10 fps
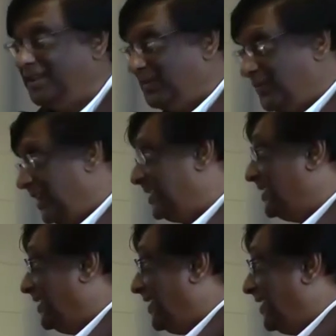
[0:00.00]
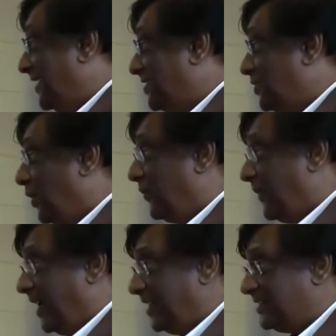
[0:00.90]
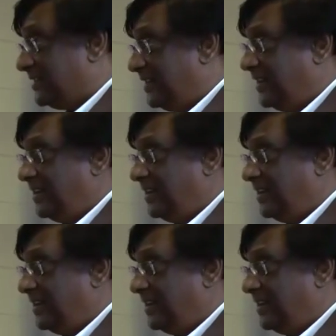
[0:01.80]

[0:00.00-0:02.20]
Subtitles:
Infinity. It's so fast,